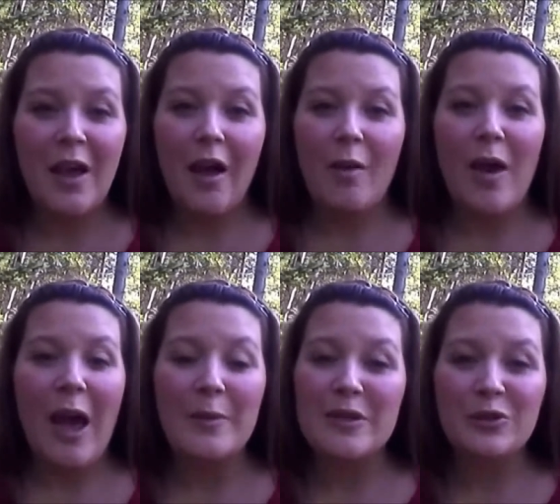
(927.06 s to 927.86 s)
I'm
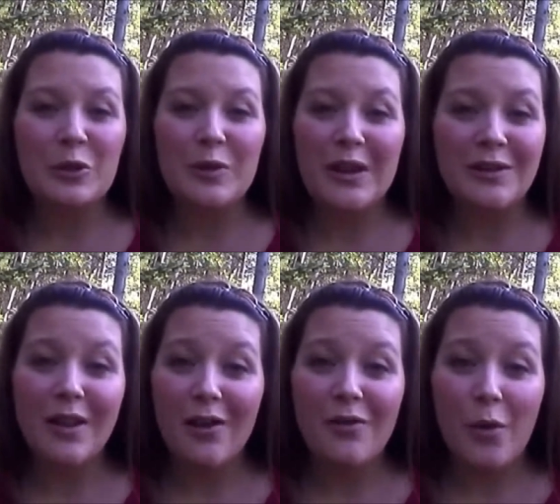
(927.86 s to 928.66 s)
absolutely in
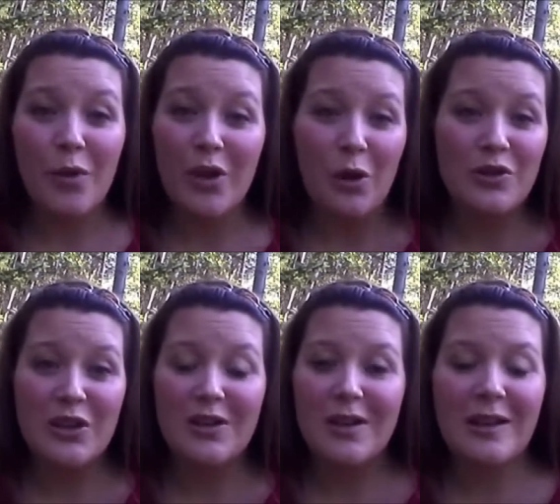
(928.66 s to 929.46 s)
love with
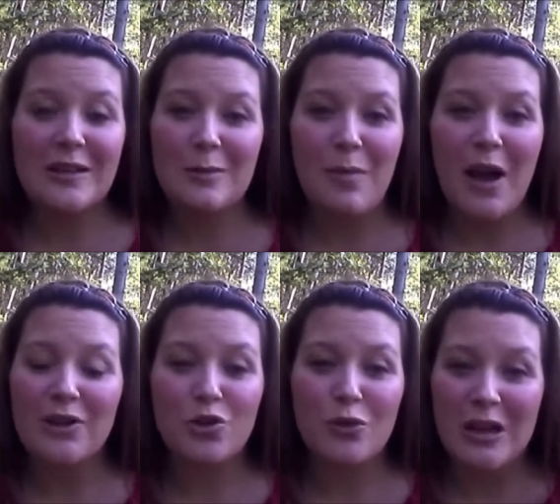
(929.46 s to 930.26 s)
coaching. It's my
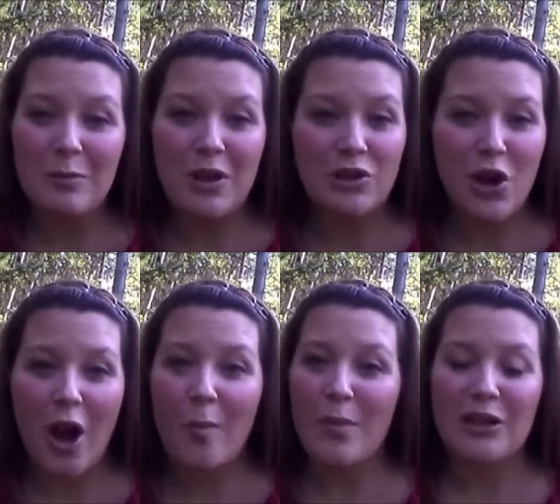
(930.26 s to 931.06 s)
dream
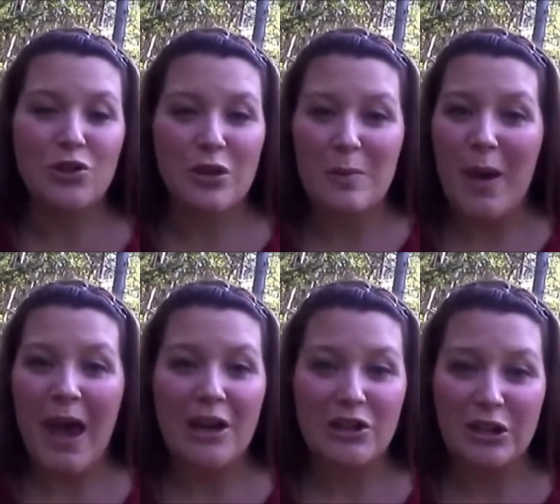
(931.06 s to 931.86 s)
job, my dream
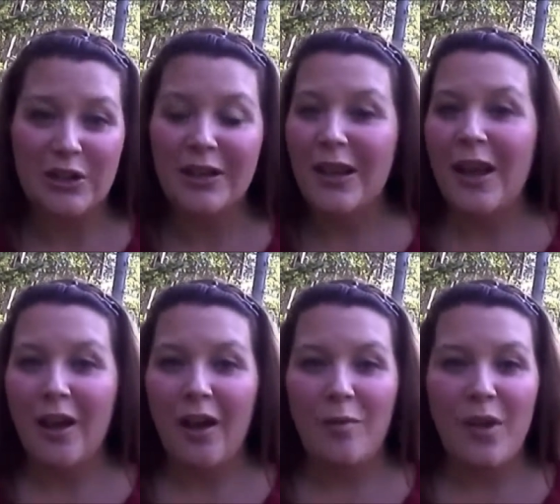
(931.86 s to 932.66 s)
passion.
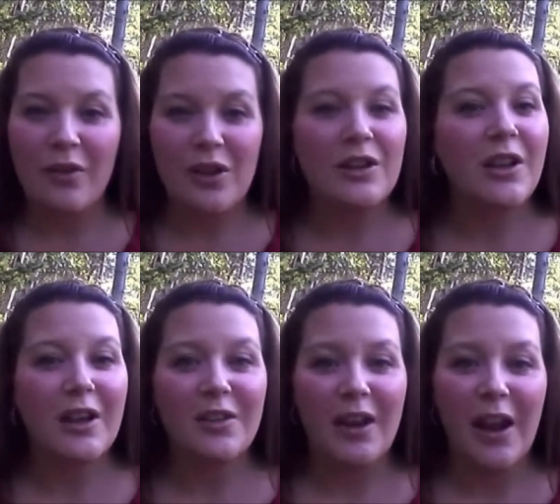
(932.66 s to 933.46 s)
Every
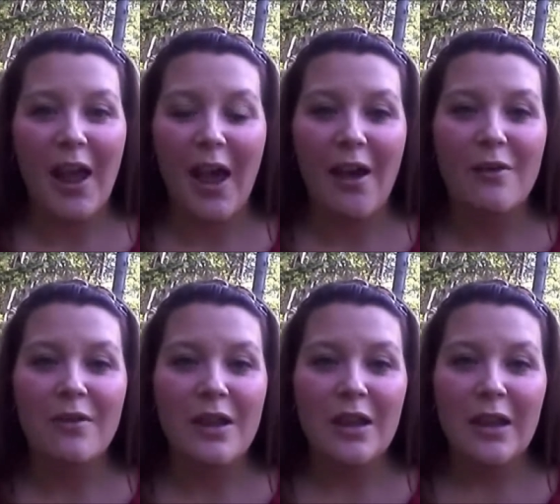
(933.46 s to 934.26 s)
client that I have,
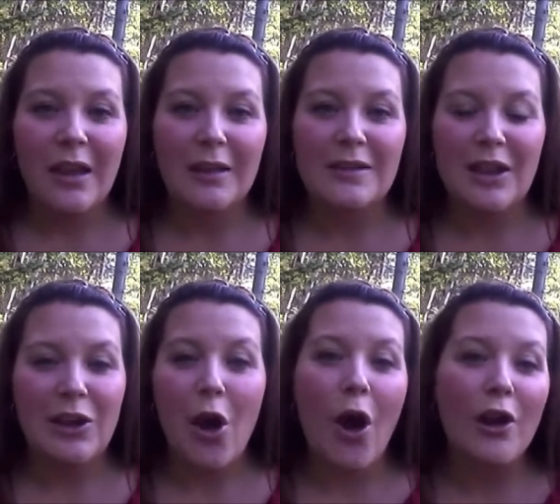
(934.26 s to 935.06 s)
it's
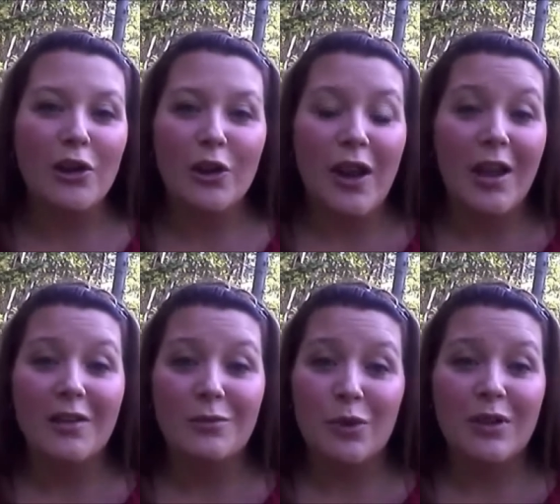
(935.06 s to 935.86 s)
an honor,
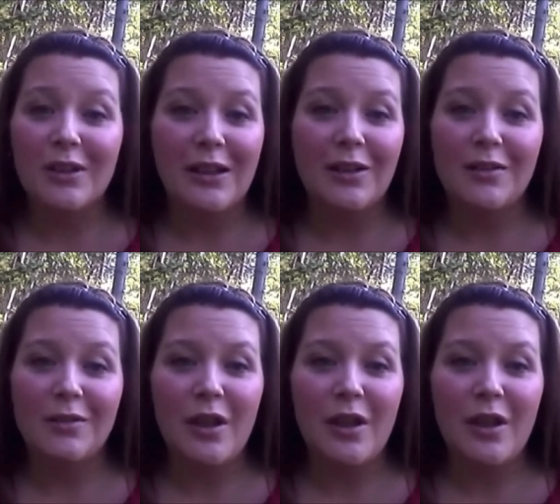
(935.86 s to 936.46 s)
and really,